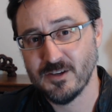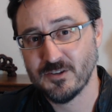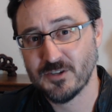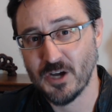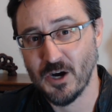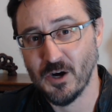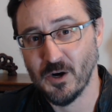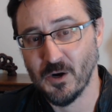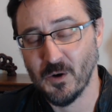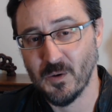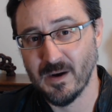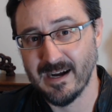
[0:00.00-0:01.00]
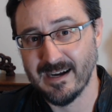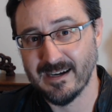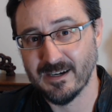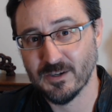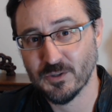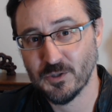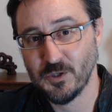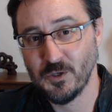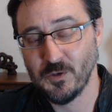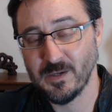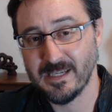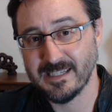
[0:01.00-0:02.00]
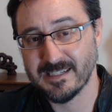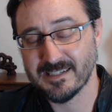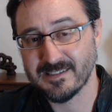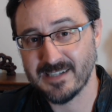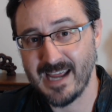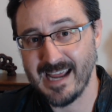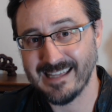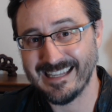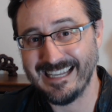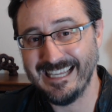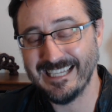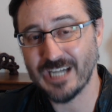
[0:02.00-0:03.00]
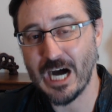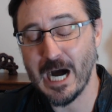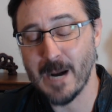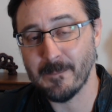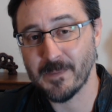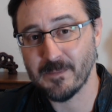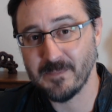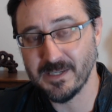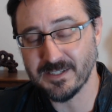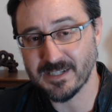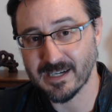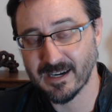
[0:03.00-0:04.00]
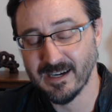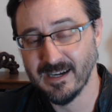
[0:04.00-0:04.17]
So uh, Lou is saying that he is optimistic